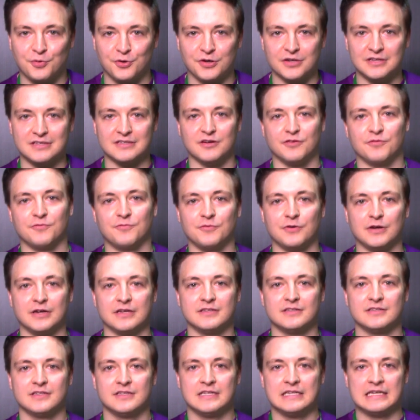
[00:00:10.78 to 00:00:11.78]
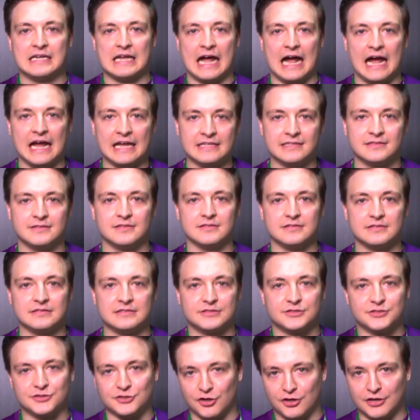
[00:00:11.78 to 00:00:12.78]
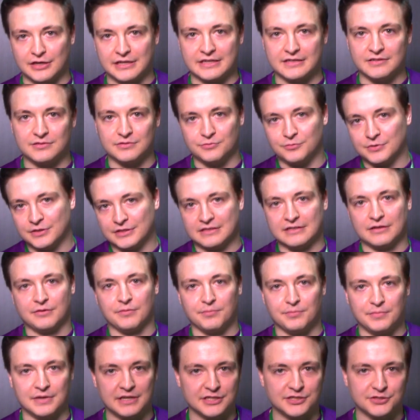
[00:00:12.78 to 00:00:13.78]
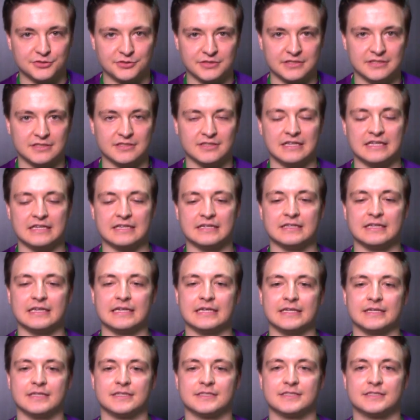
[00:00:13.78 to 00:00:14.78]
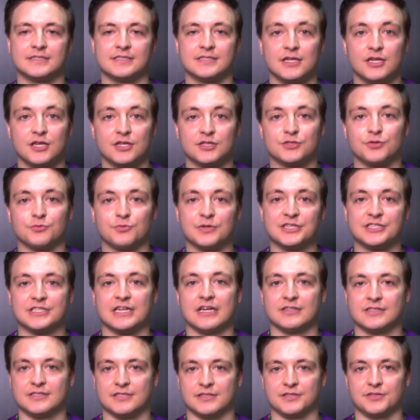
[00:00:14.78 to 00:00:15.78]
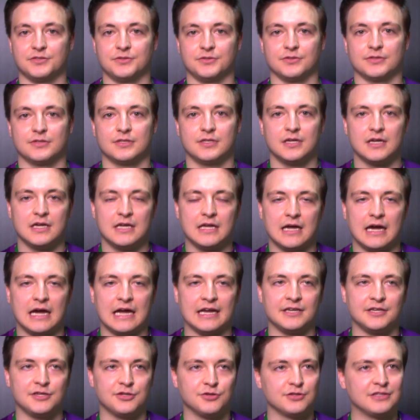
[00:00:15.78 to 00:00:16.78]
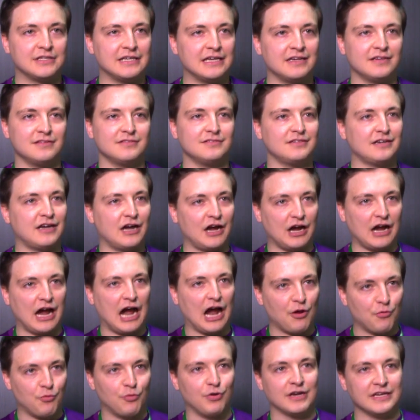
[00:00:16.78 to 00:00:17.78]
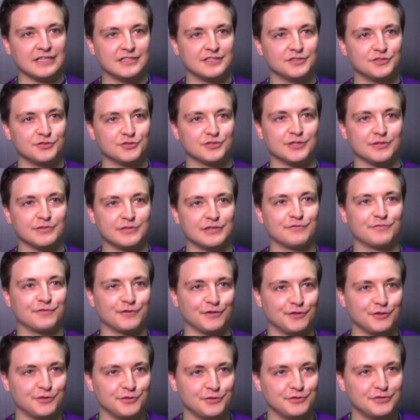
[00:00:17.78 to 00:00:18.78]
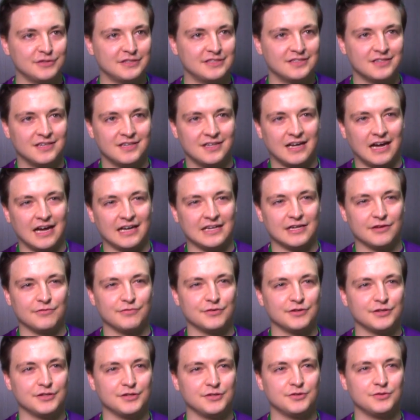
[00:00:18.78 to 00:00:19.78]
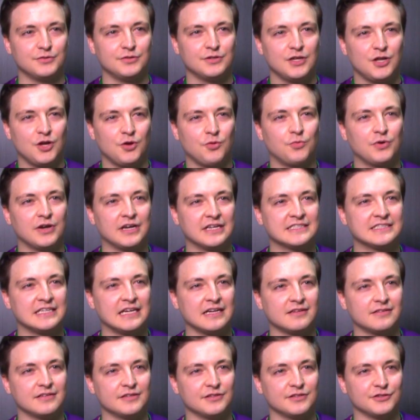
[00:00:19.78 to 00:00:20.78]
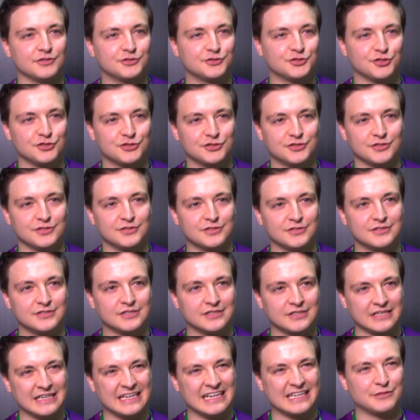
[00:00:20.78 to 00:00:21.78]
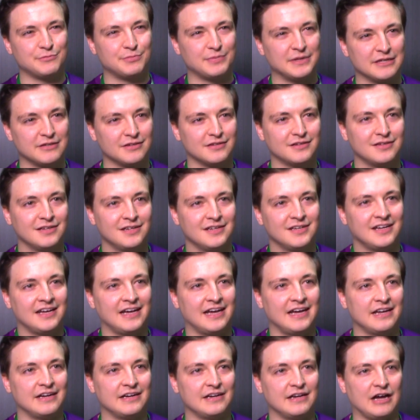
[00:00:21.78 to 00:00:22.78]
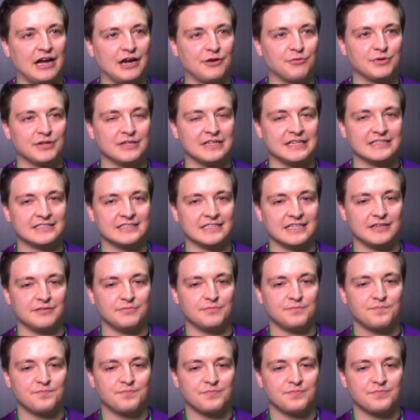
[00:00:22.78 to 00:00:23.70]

point of what I started with the ministry and is to reach out to the youth. I knew that I wanted to do something for the youth. I never knew what exactly the church could do to connect better, and I realized that